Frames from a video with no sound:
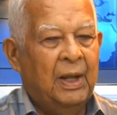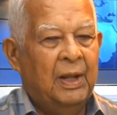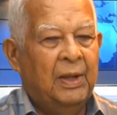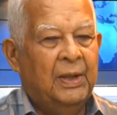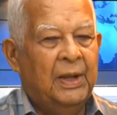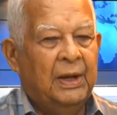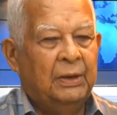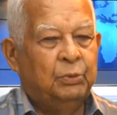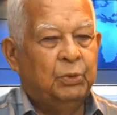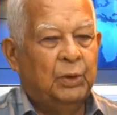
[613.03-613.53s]

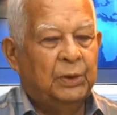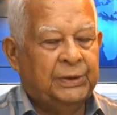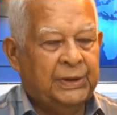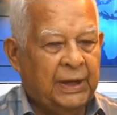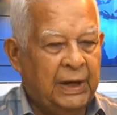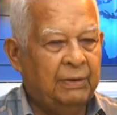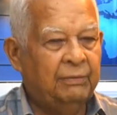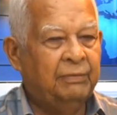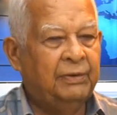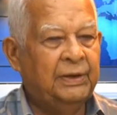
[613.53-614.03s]
that
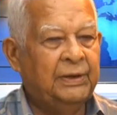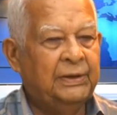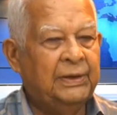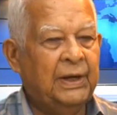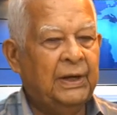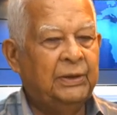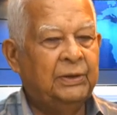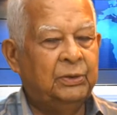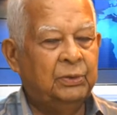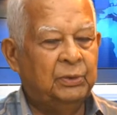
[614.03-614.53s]
whatever
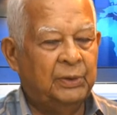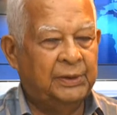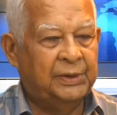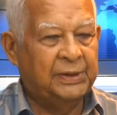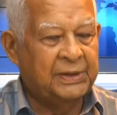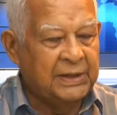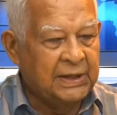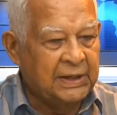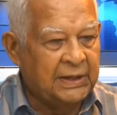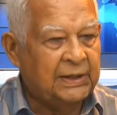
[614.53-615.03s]
that was
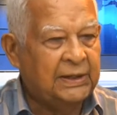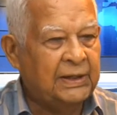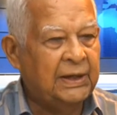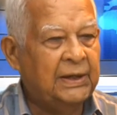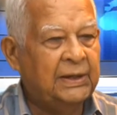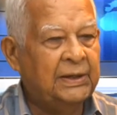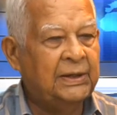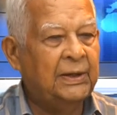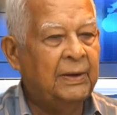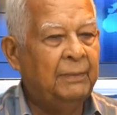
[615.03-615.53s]

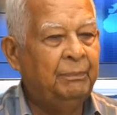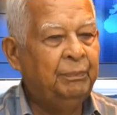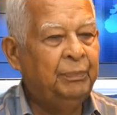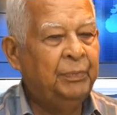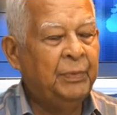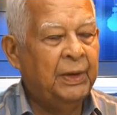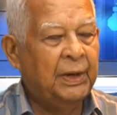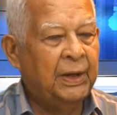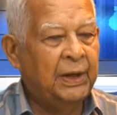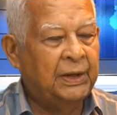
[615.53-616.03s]
needed
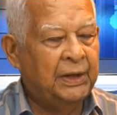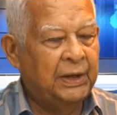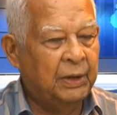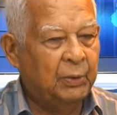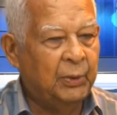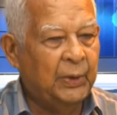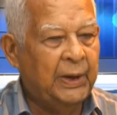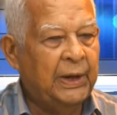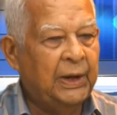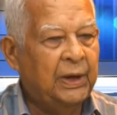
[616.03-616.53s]
in the
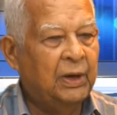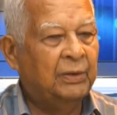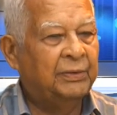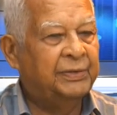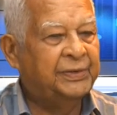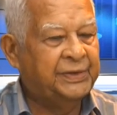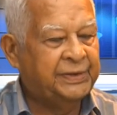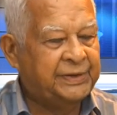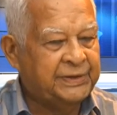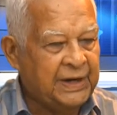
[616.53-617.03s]
way of
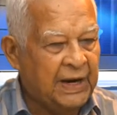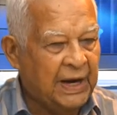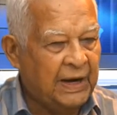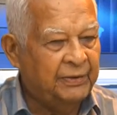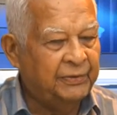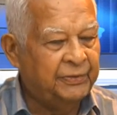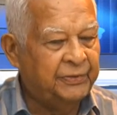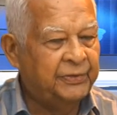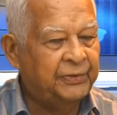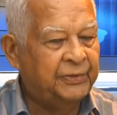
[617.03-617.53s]

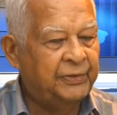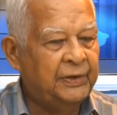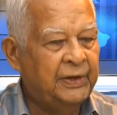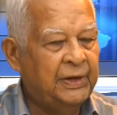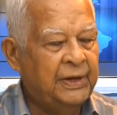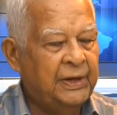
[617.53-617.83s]
staff,